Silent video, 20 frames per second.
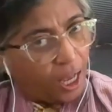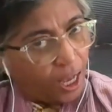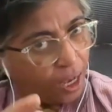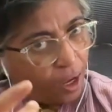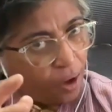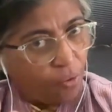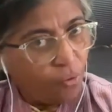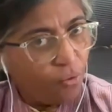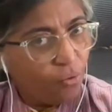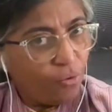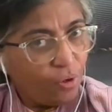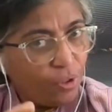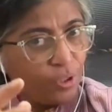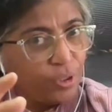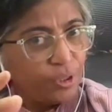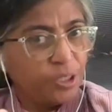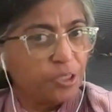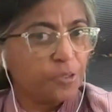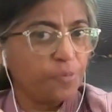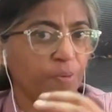how
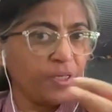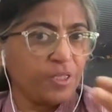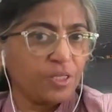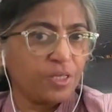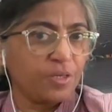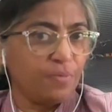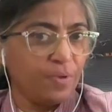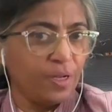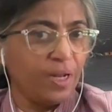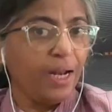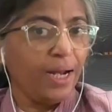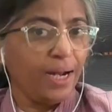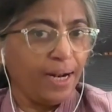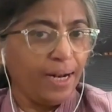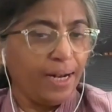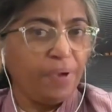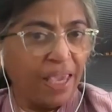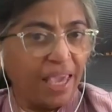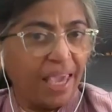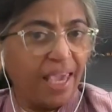this person will
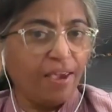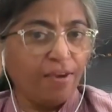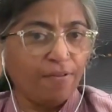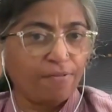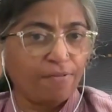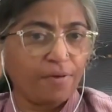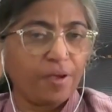behave.